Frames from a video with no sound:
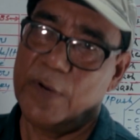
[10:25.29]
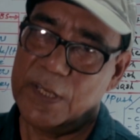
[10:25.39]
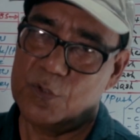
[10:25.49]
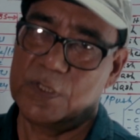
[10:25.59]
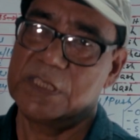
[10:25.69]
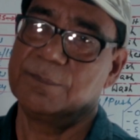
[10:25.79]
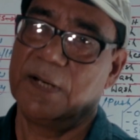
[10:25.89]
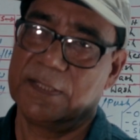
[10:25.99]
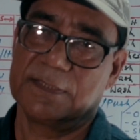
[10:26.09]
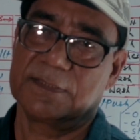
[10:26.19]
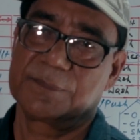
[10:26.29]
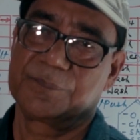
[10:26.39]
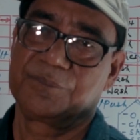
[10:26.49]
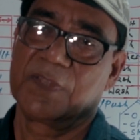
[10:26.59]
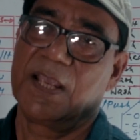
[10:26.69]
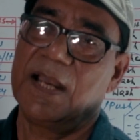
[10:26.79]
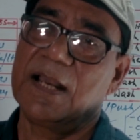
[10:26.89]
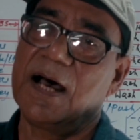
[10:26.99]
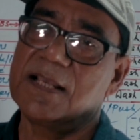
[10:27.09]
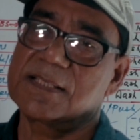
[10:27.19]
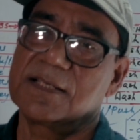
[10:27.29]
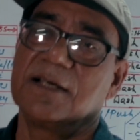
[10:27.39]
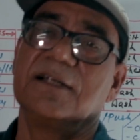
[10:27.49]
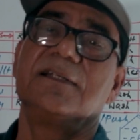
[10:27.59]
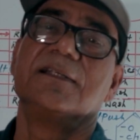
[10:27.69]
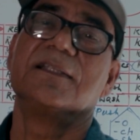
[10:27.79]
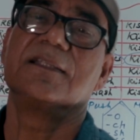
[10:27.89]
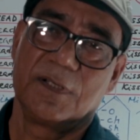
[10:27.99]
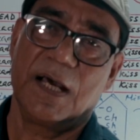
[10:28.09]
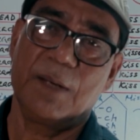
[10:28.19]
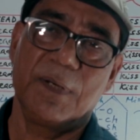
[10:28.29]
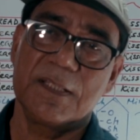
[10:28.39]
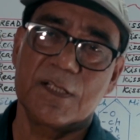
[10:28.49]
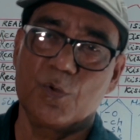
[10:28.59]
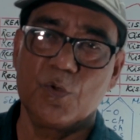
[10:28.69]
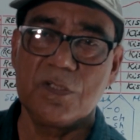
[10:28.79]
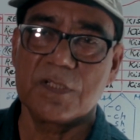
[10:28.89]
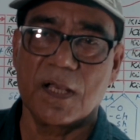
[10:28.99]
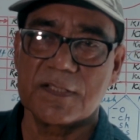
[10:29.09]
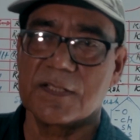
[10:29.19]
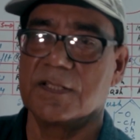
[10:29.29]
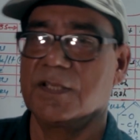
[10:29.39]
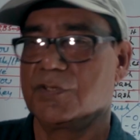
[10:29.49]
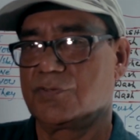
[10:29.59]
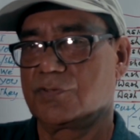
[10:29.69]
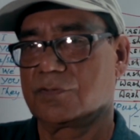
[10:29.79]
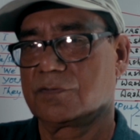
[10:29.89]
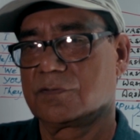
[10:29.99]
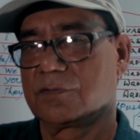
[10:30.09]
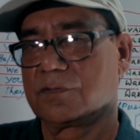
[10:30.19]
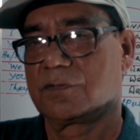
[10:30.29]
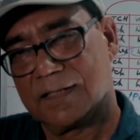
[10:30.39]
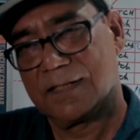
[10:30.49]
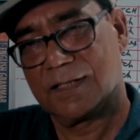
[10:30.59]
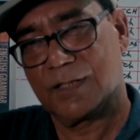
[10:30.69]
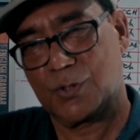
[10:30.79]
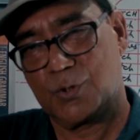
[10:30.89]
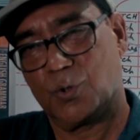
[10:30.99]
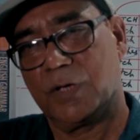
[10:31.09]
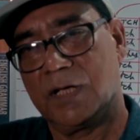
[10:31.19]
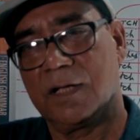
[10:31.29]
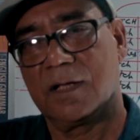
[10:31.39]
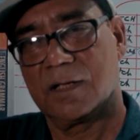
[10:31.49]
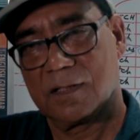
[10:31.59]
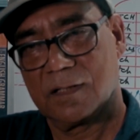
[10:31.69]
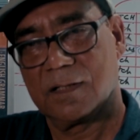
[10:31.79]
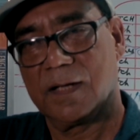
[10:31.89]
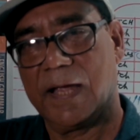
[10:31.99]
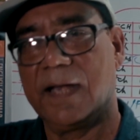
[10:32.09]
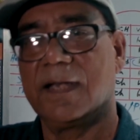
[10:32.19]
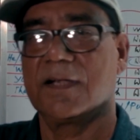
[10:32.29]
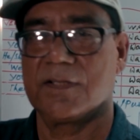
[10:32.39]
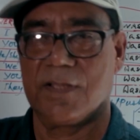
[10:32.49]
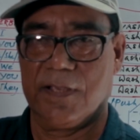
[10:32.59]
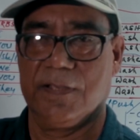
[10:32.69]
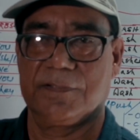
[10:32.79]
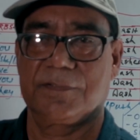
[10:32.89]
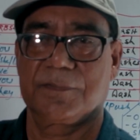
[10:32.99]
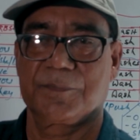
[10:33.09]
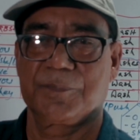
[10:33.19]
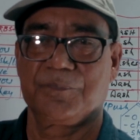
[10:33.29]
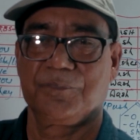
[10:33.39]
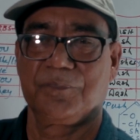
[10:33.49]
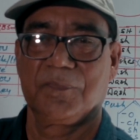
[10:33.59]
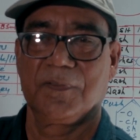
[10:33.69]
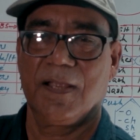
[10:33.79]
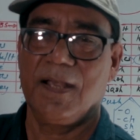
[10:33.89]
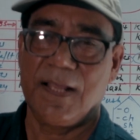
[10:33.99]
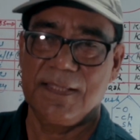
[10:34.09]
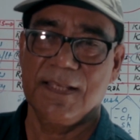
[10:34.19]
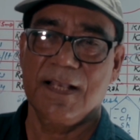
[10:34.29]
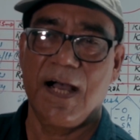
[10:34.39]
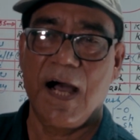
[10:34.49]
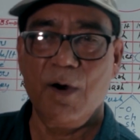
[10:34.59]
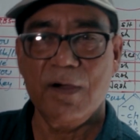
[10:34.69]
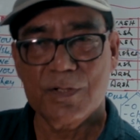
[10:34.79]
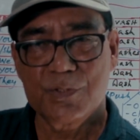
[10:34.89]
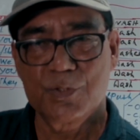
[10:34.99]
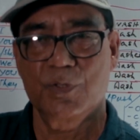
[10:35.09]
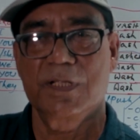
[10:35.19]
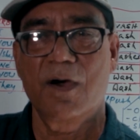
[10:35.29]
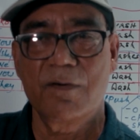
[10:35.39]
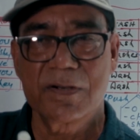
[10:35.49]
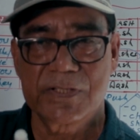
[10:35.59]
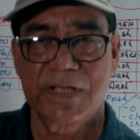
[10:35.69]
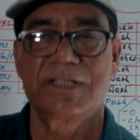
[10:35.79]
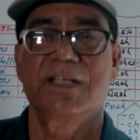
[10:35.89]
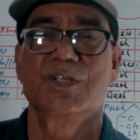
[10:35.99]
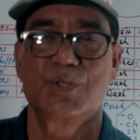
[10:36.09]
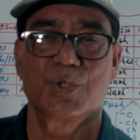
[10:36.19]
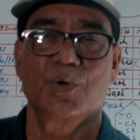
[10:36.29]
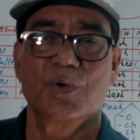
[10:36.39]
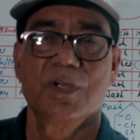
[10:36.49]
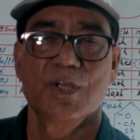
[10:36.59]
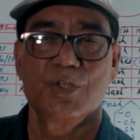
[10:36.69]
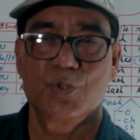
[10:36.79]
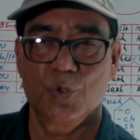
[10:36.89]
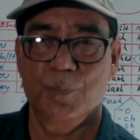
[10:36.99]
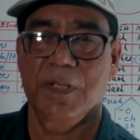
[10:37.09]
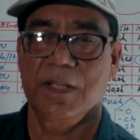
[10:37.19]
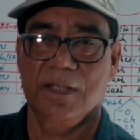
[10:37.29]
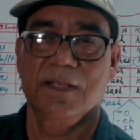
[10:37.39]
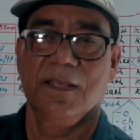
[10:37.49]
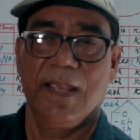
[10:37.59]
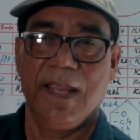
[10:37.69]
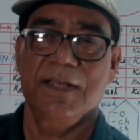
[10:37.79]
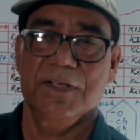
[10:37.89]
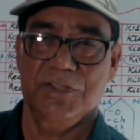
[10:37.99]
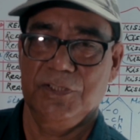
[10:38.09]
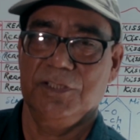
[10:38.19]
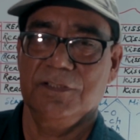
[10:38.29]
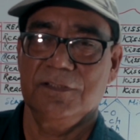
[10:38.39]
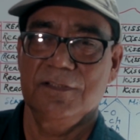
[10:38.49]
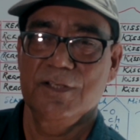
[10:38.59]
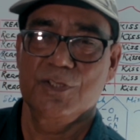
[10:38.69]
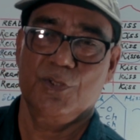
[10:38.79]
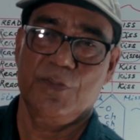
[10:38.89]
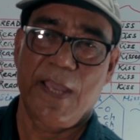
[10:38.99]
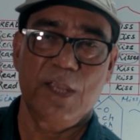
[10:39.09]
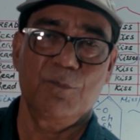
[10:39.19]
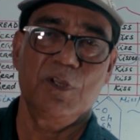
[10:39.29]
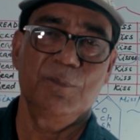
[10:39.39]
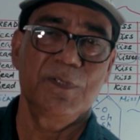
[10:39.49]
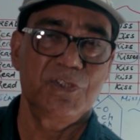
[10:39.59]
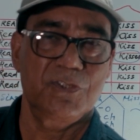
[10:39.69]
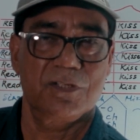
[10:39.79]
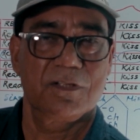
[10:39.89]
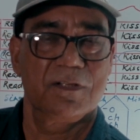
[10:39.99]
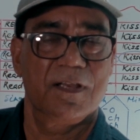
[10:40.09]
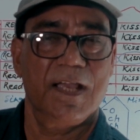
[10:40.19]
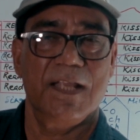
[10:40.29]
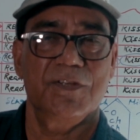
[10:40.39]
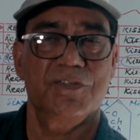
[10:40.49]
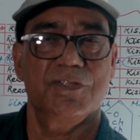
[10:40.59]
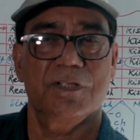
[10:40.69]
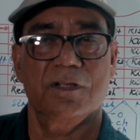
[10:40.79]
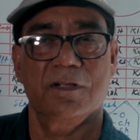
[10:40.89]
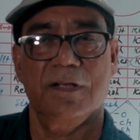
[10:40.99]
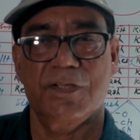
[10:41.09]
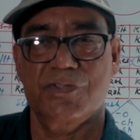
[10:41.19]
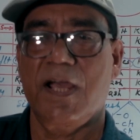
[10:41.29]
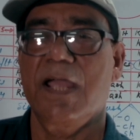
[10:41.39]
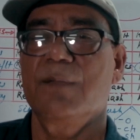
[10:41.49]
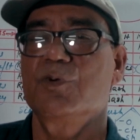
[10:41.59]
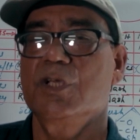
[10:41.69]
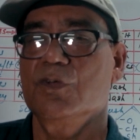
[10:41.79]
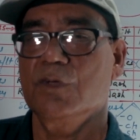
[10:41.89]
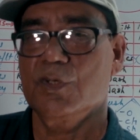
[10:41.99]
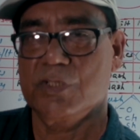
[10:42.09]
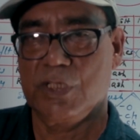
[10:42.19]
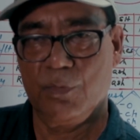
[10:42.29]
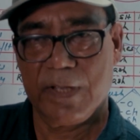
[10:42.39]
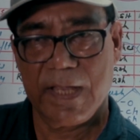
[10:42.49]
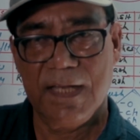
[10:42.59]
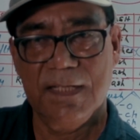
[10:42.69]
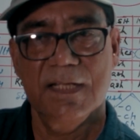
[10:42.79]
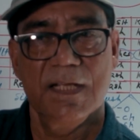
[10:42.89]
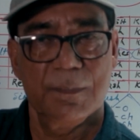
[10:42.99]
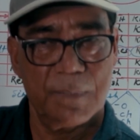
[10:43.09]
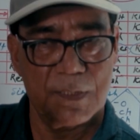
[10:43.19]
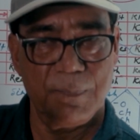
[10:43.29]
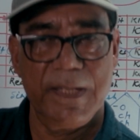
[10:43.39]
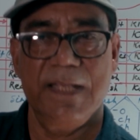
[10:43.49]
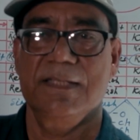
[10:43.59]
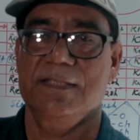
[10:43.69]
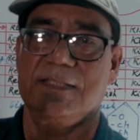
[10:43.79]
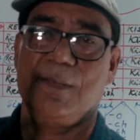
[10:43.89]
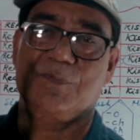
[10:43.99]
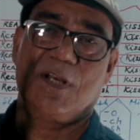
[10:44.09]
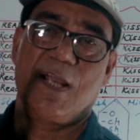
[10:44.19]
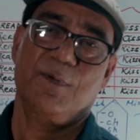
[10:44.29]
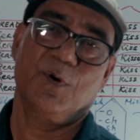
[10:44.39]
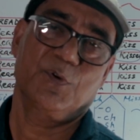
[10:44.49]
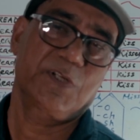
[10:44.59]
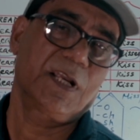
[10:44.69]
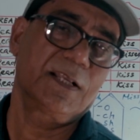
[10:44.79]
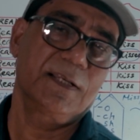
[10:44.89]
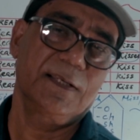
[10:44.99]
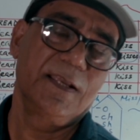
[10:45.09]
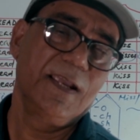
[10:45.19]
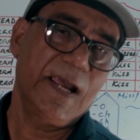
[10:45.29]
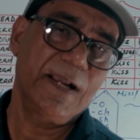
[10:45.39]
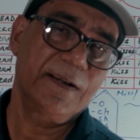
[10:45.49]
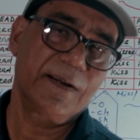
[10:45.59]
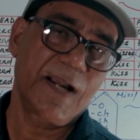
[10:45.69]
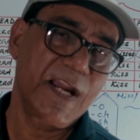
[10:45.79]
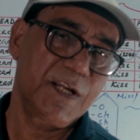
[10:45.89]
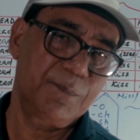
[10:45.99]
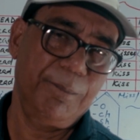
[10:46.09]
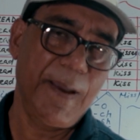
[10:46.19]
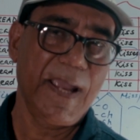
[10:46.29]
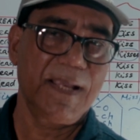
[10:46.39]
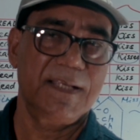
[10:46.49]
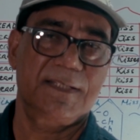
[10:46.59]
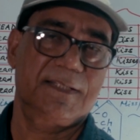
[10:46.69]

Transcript: went to his mother and asked her. Her mother couldn't answer this. The story ended there. And I think our story, our session too, should be ended here. So thank you very much. And next time we want to see you again. But please subscribe our channel and write back